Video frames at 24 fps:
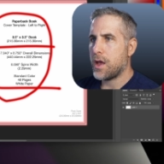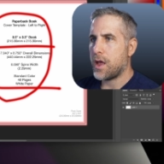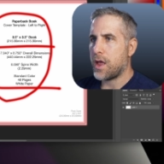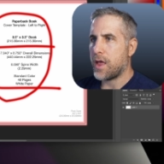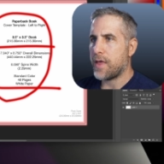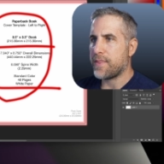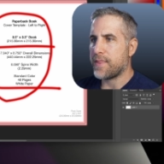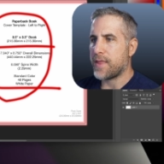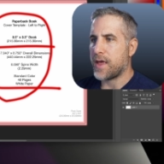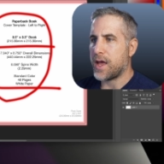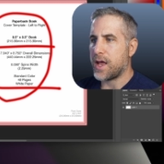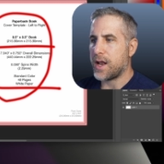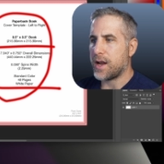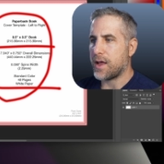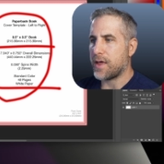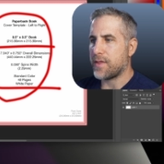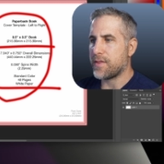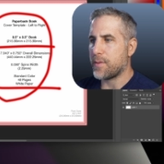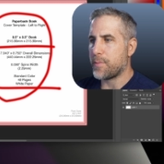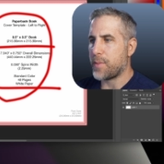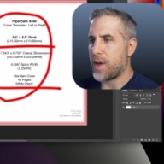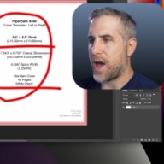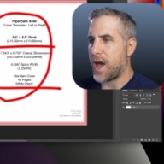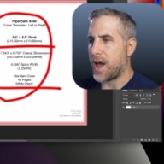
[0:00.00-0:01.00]
And then on
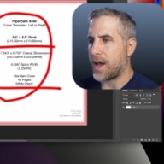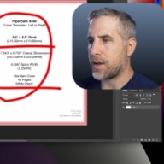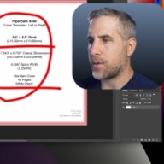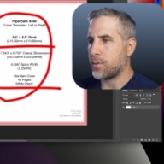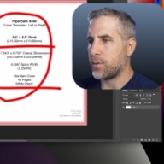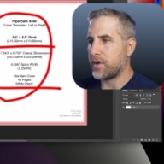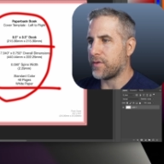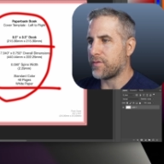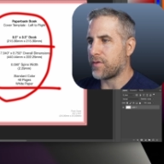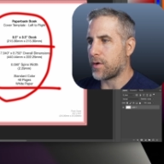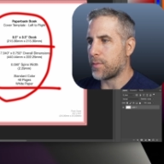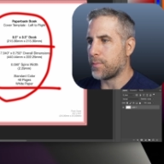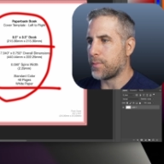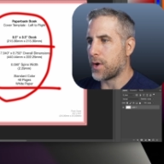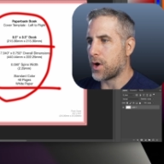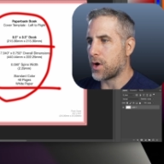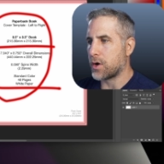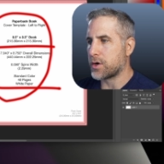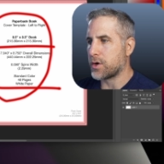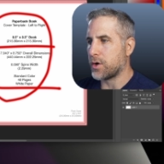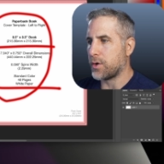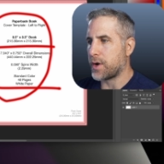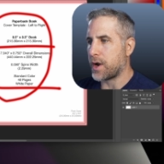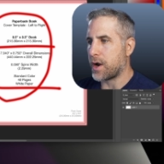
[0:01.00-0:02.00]
the back, we have our
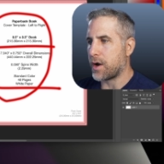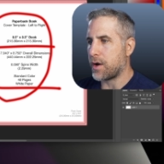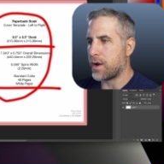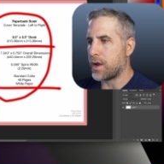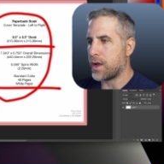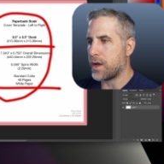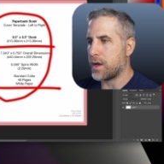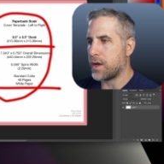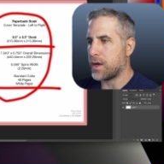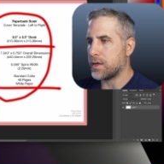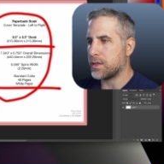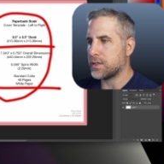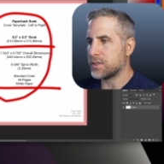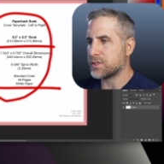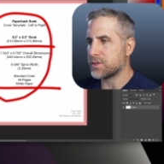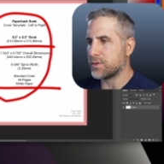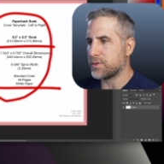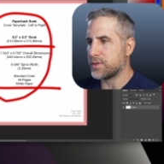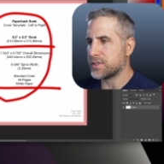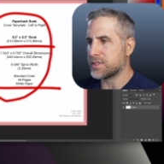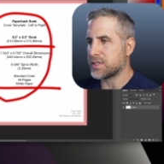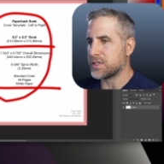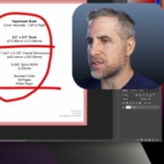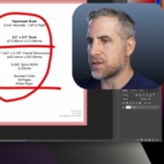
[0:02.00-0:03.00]
barcode area. So
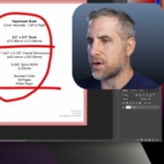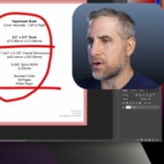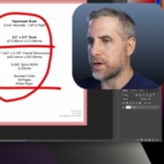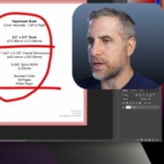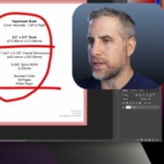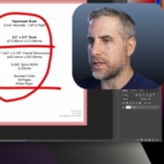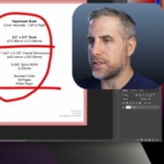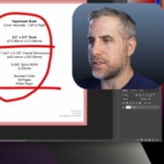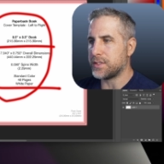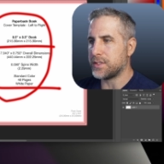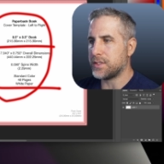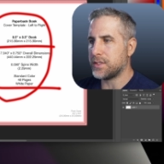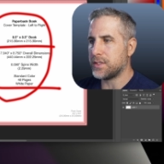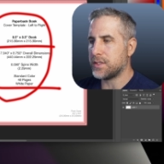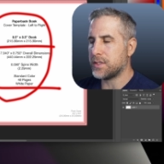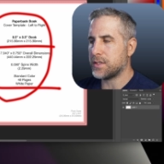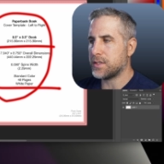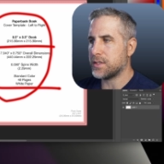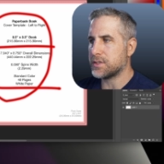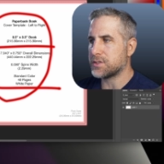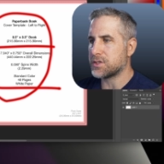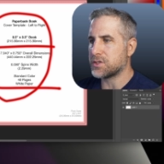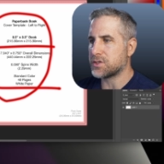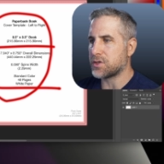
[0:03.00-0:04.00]
this is already
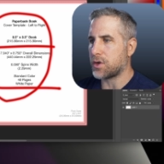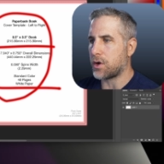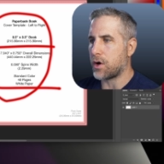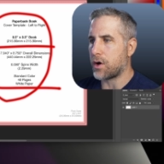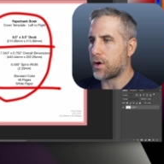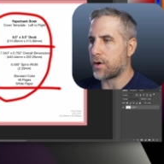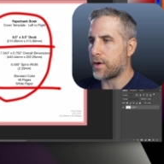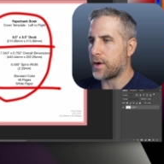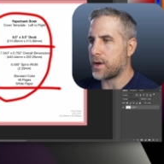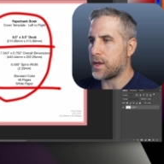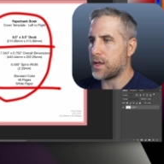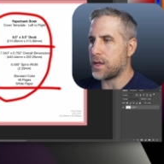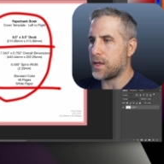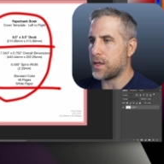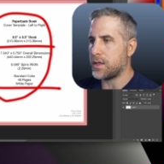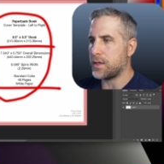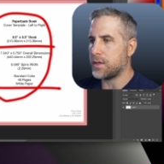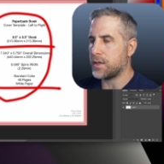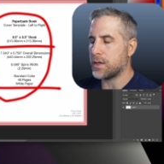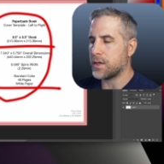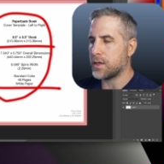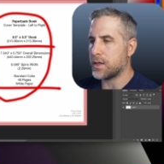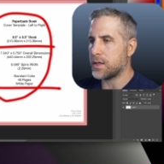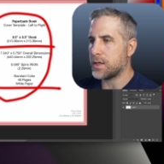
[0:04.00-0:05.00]
this is
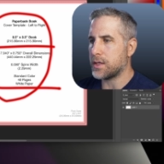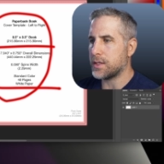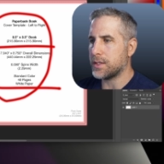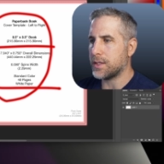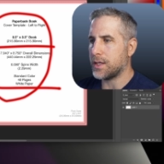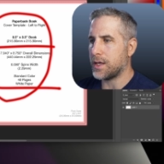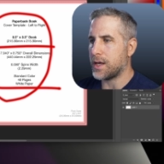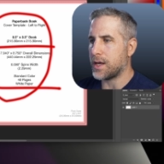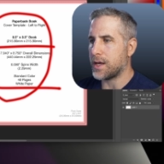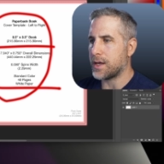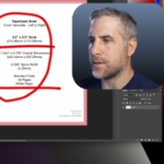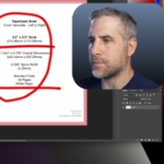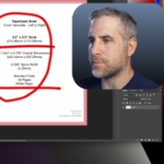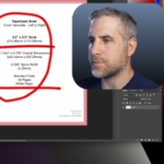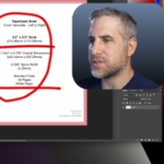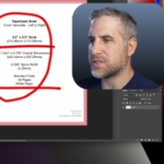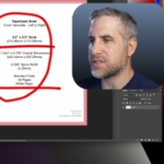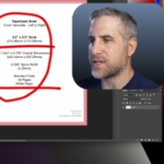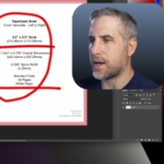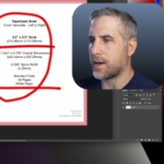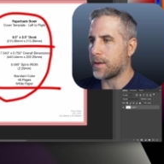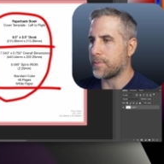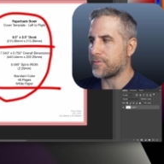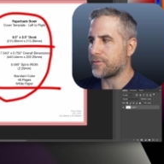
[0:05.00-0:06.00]
already um,
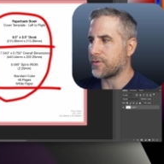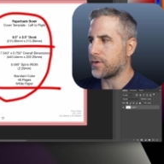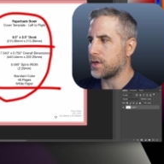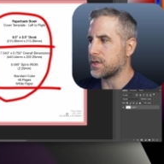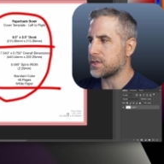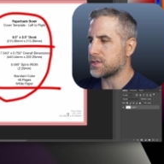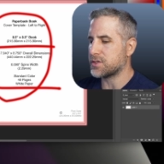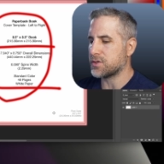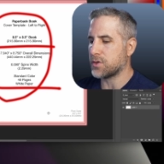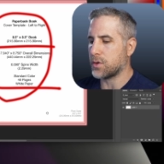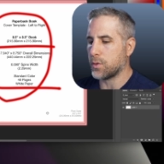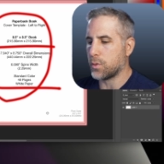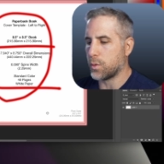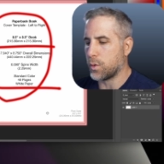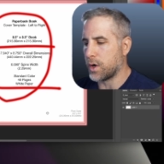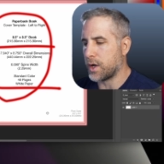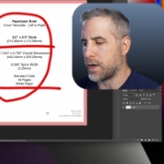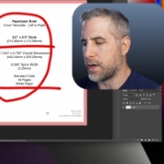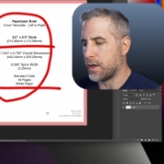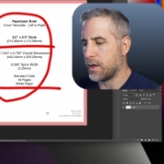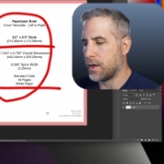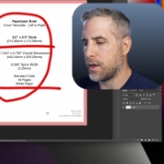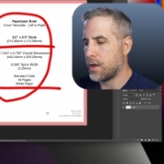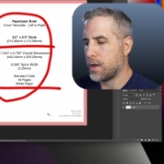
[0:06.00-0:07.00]
set up for us. So
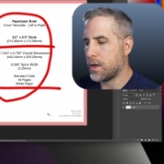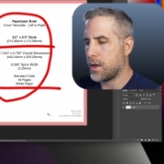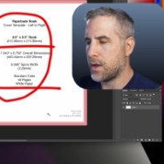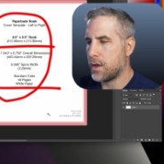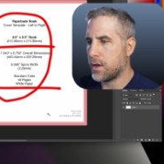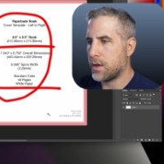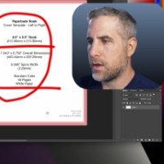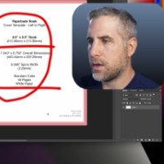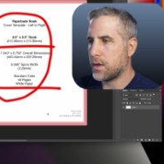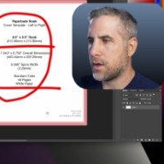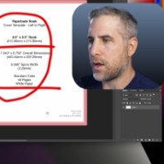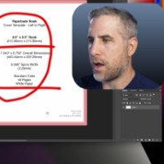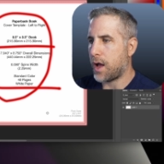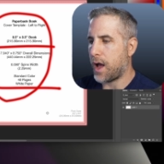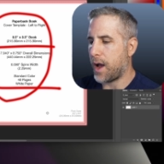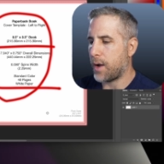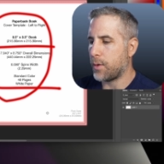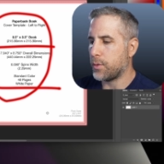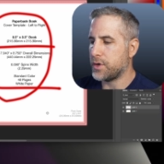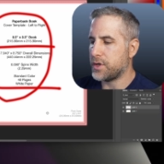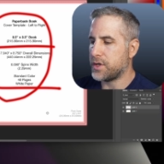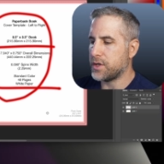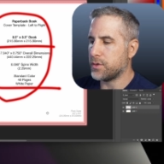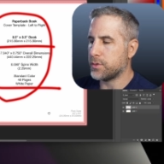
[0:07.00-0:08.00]
what I
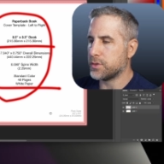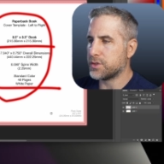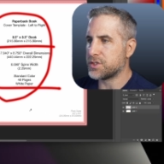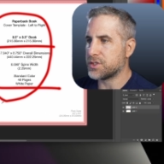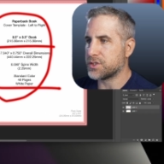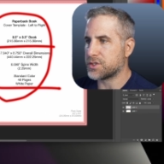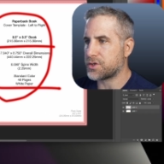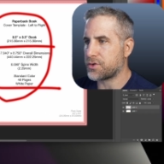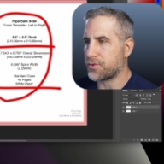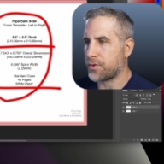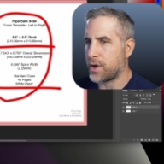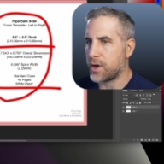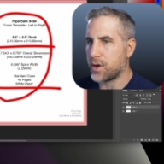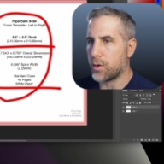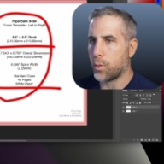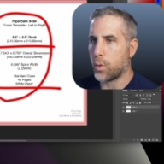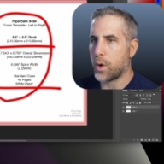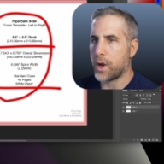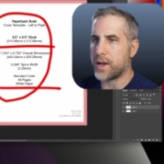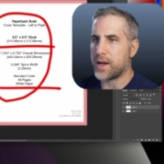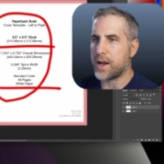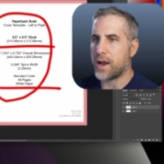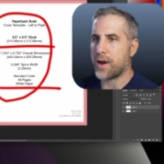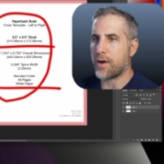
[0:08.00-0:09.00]
would do is just create a
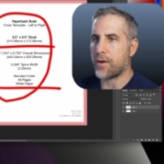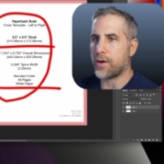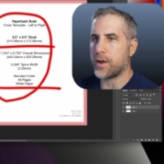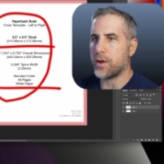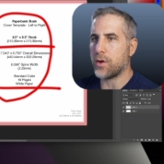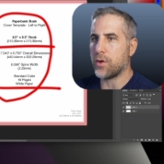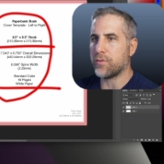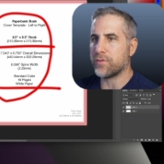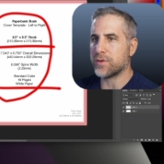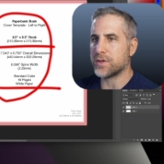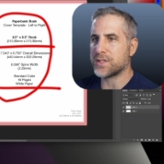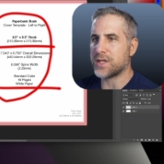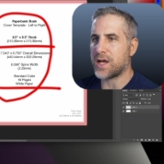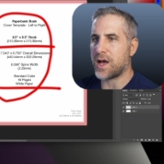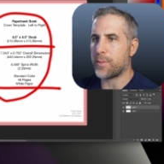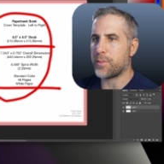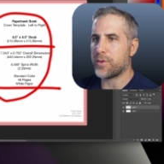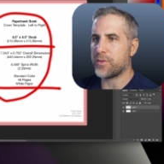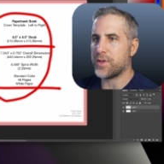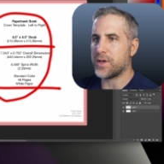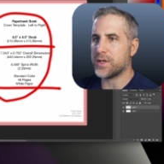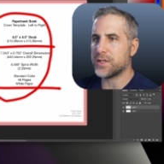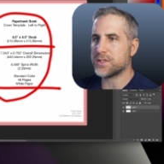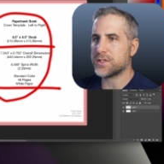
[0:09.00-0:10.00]
white area over top
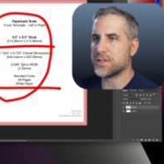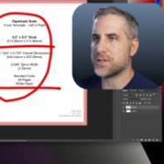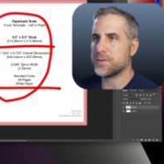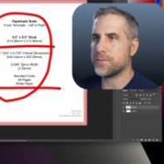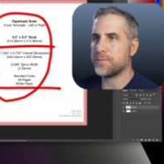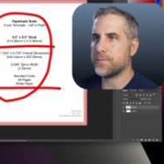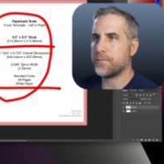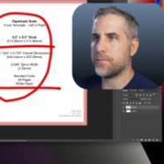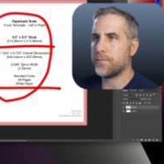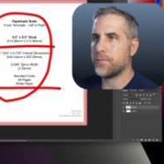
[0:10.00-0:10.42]
of this.